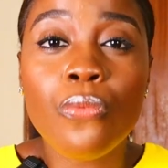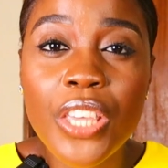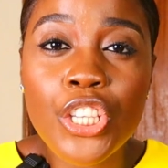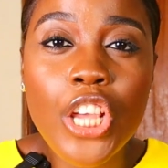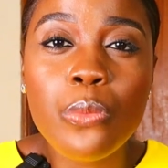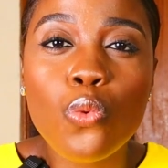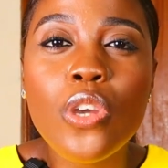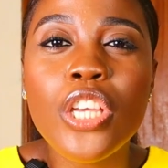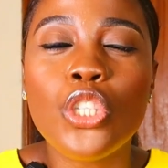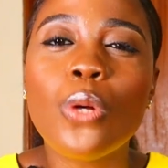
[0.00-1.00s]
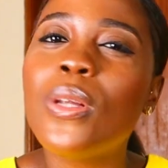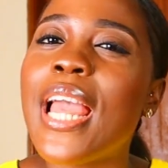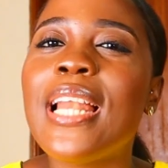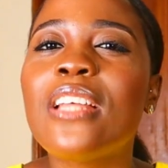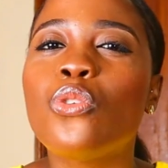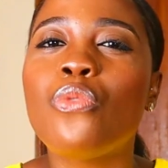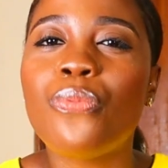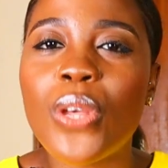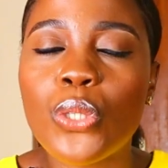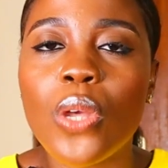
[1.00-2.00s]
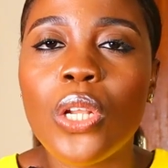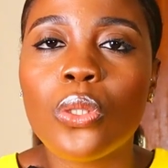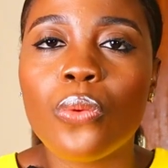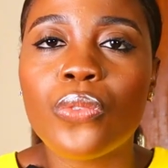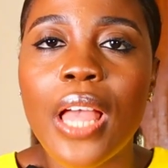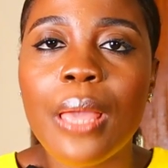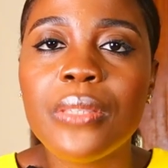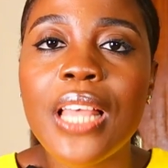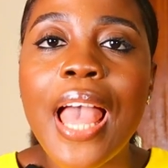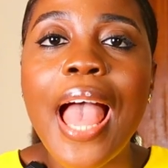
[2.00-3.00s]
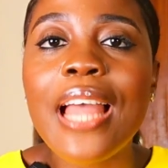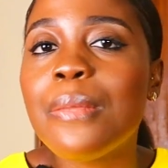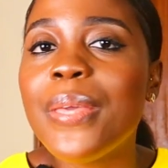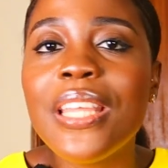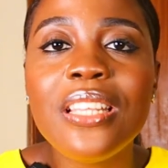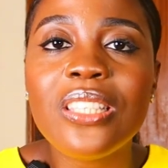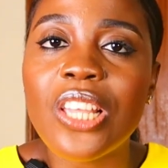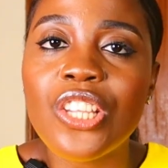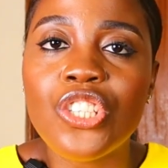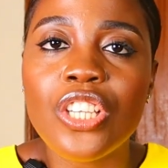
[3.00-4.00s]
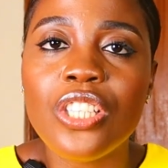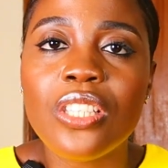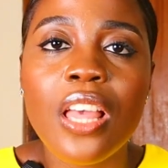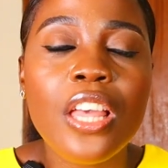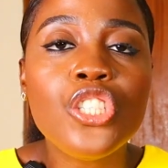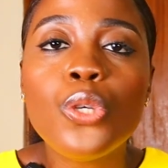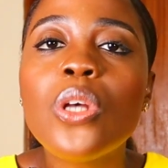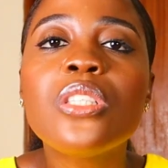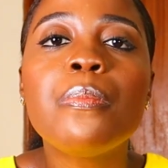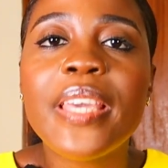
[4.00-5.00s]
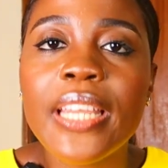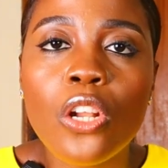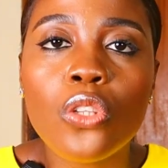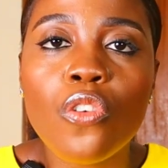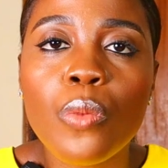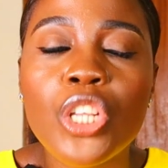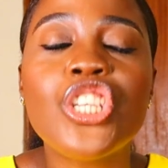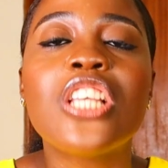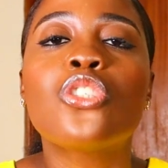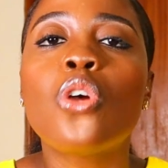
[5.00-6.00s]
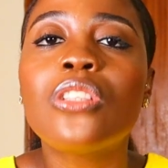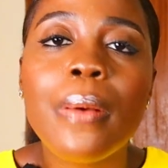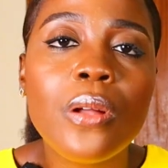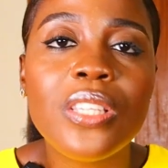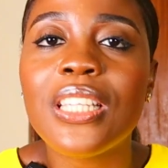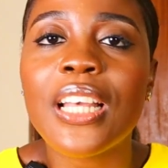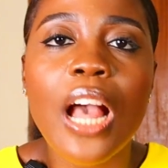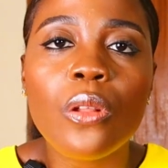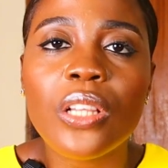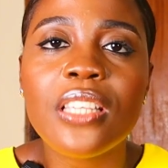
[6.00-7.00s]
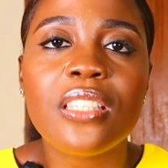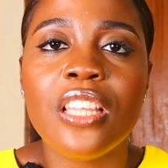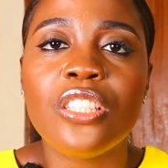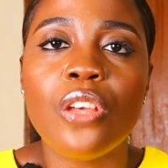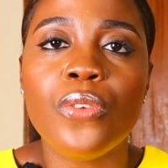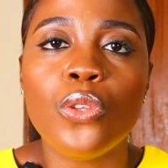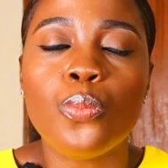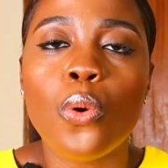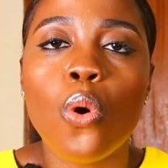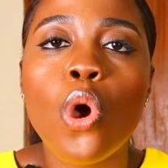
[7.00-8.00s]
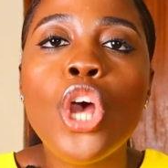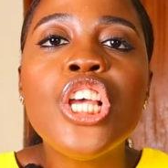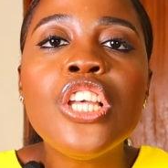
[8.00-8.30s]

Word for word: Veekee James, who is someone that I like to refer to a lot of times, at the beginning stages, she wasn't making a lot of money. She has talked about it in countless interviews, but